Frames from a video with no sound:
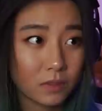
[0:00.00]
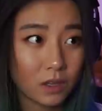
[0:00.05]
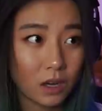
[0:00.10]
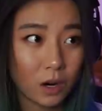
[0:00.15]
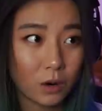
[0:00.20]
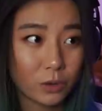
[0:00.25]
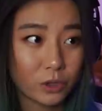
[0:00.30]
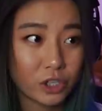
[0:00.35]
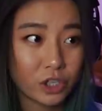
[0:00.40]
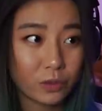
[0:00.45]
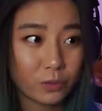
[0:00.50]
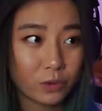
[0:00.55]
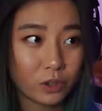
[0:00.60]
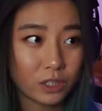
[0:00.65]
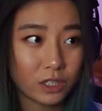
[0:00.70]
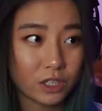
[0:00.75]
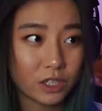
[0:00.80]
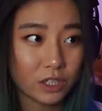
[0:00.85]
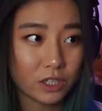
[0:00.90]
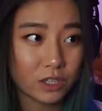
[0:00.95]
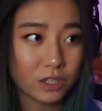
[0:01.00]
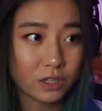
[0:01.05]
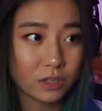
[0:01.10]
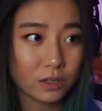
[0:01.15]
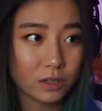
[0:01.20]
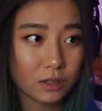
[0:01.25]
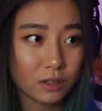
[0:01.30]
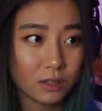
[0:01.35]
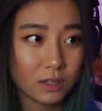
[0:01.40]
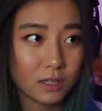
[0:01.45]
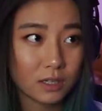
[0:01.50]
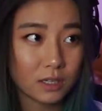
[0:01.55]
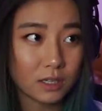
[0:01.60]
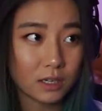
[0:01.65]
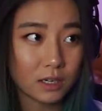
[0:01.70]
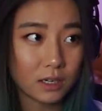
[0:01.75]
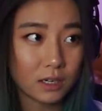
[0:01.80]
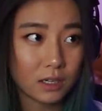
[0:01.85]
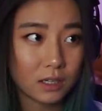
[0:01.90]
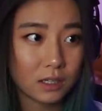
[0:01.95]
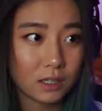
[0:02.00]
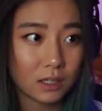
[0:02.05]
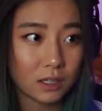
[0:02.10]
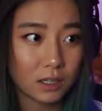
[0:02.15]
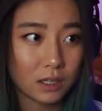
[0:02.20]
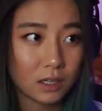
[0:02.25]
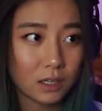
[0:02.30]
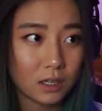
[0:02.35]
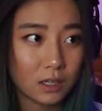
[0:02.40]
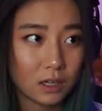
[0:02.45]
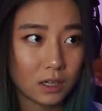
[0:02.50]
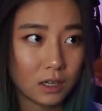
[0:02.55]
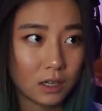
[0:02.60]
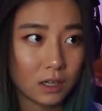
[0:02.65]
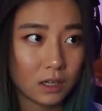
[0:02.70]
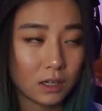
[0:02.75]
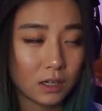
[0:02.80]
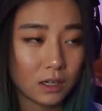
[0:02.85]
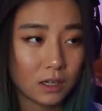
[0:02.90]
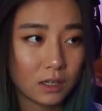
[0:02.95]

Oh, she really just sneaking in.